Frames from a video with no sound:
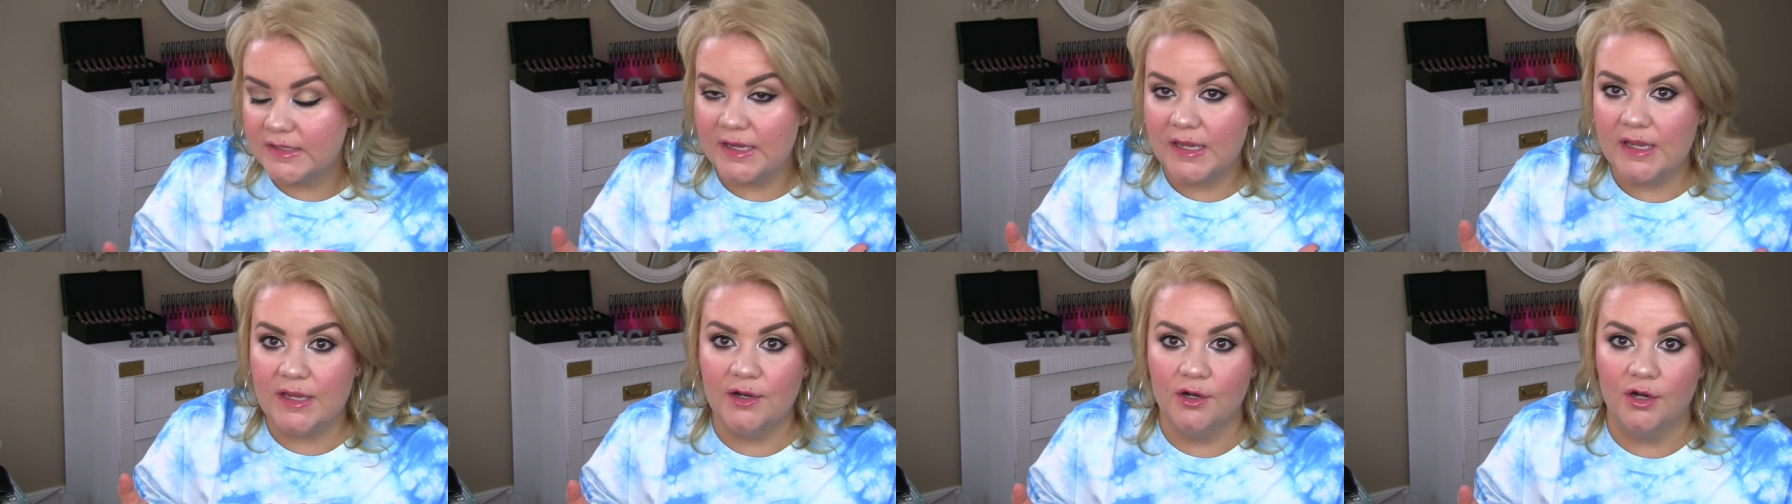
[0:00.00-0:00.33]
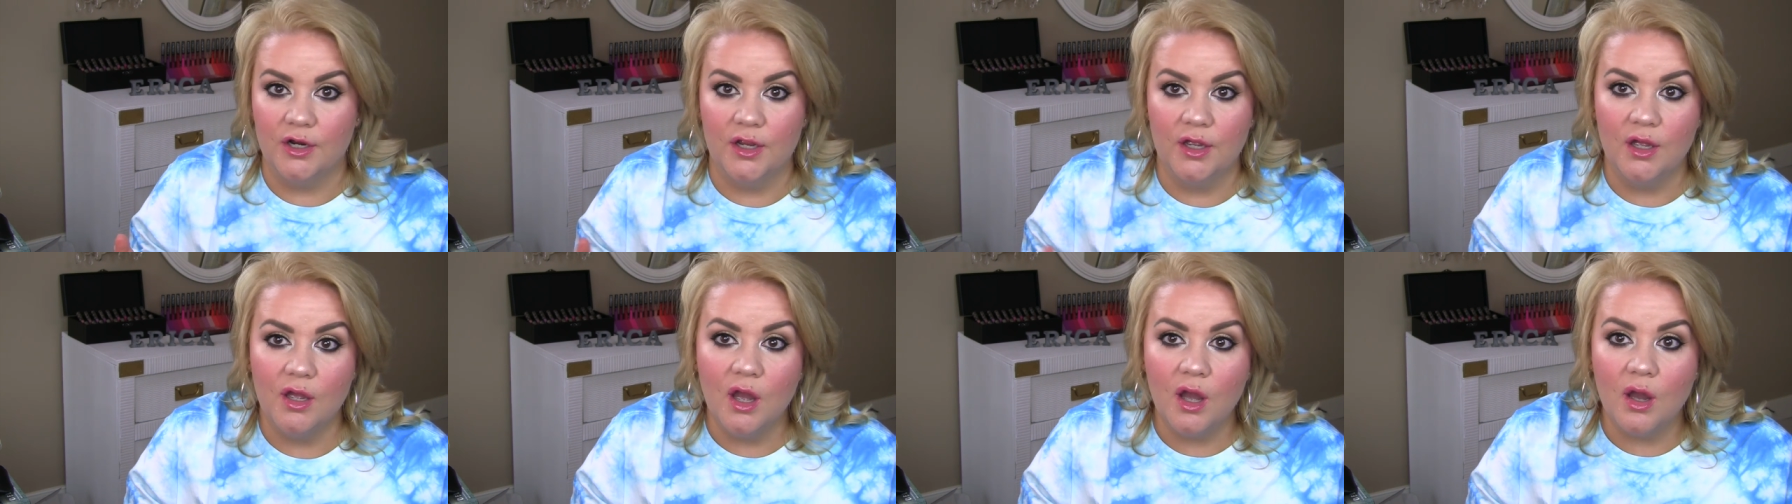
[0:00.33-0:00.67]
here
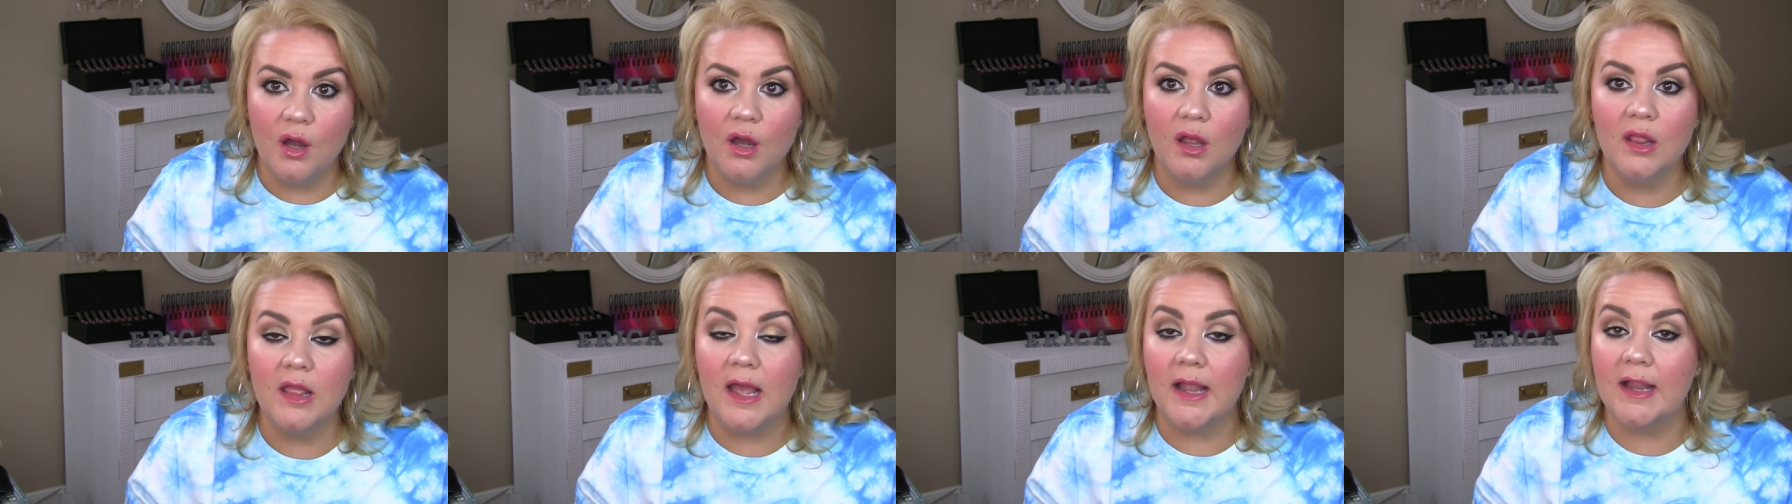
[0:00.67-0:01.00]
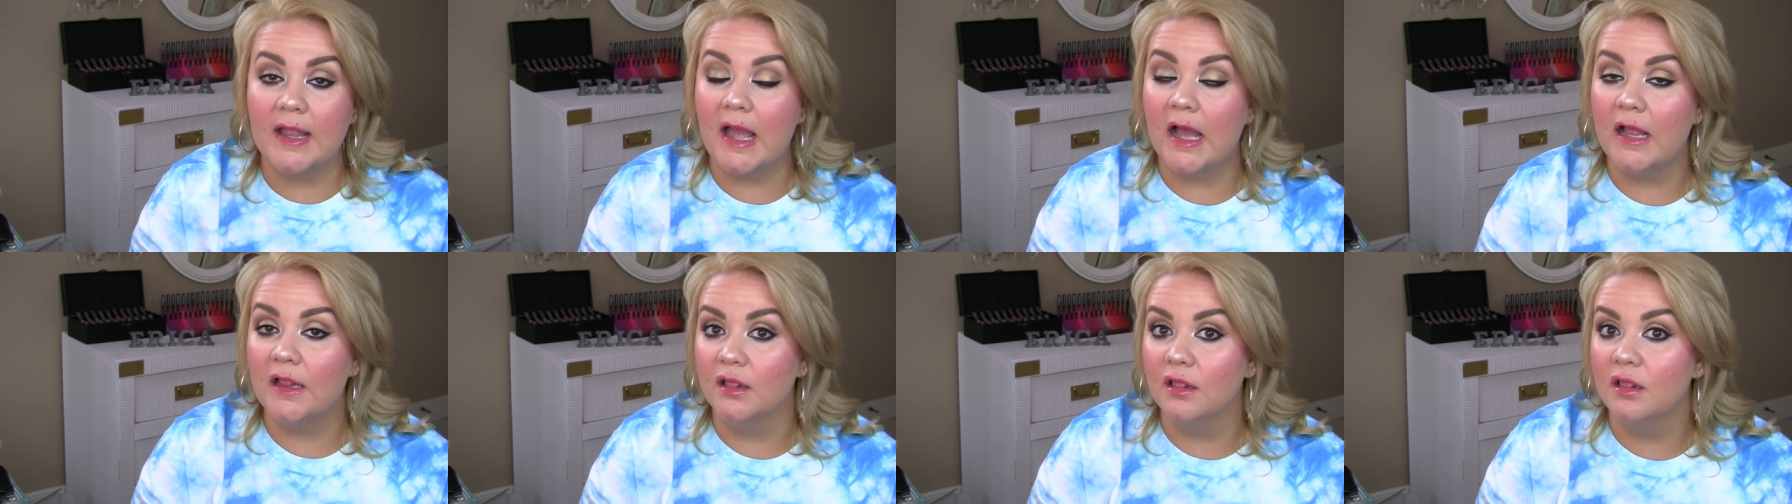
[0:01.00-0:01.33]
at home.
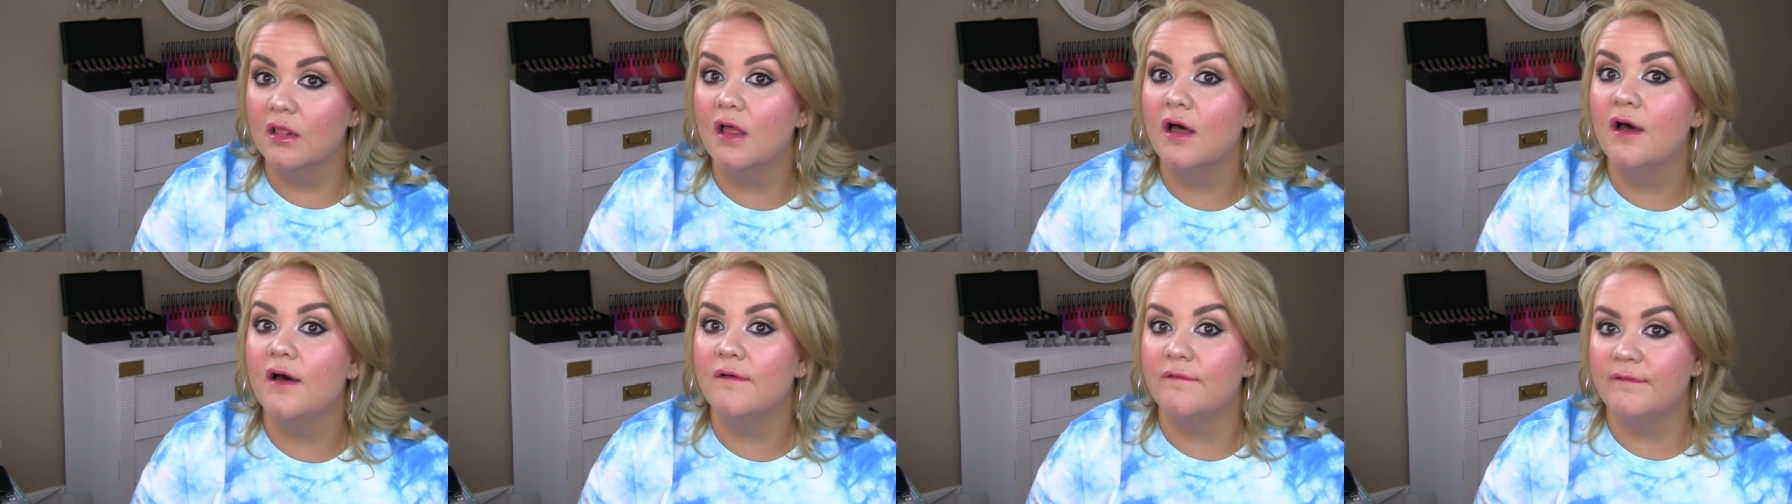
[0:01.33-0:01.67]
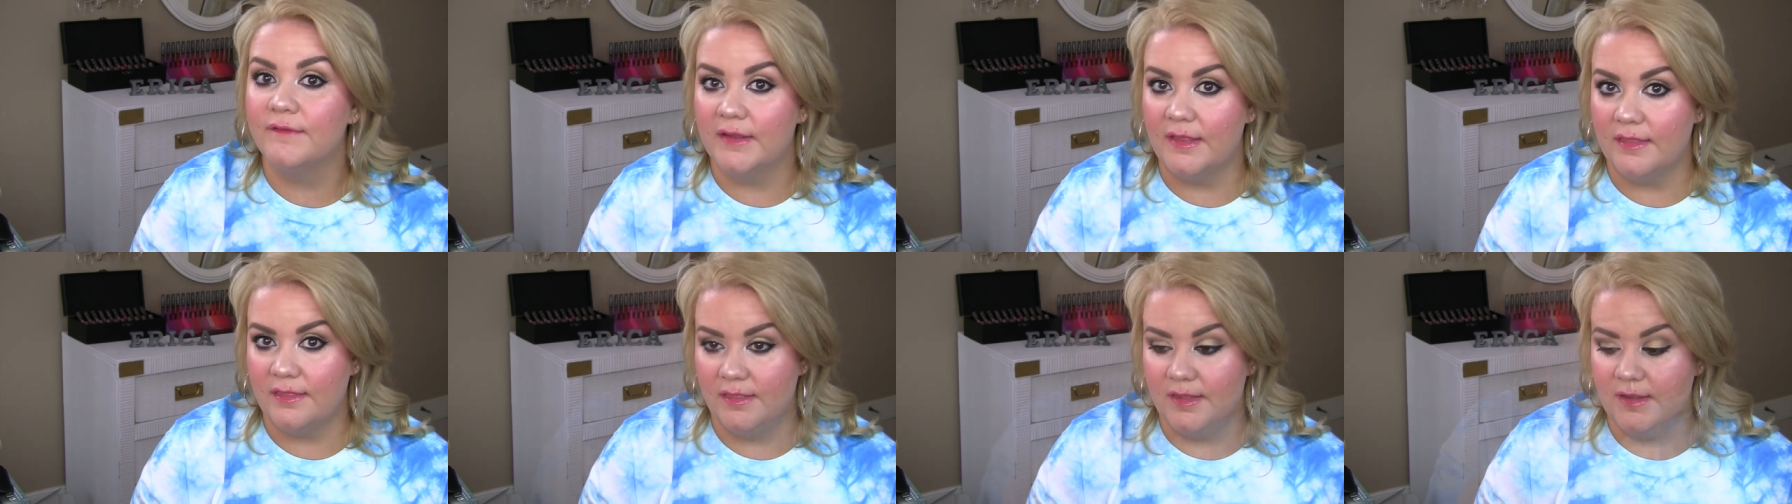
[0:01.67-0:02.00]
Like, I
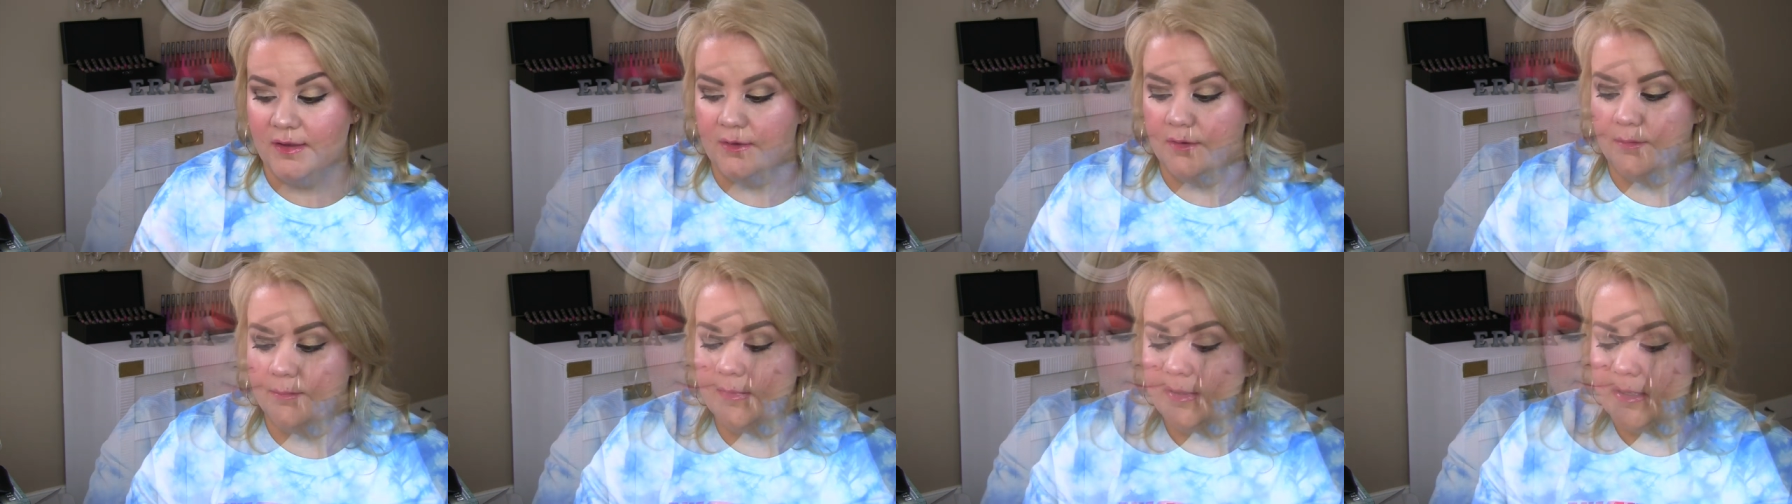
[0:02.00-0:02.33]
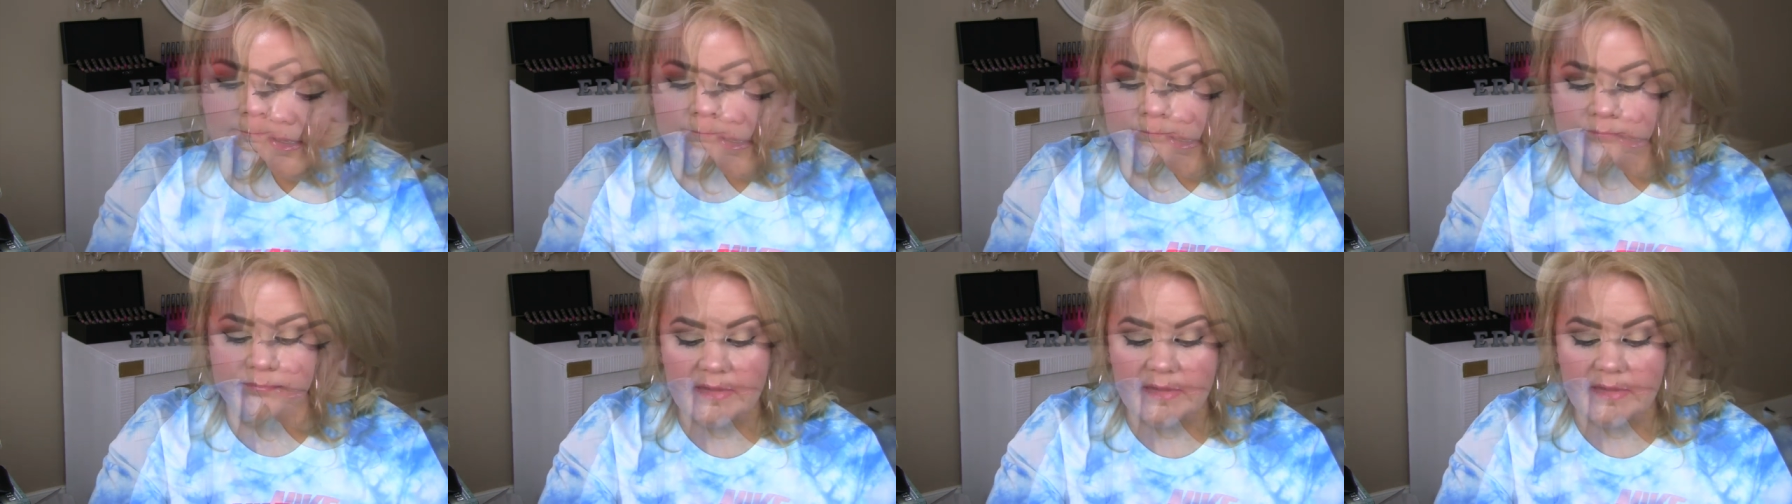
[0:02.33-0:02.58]
love them.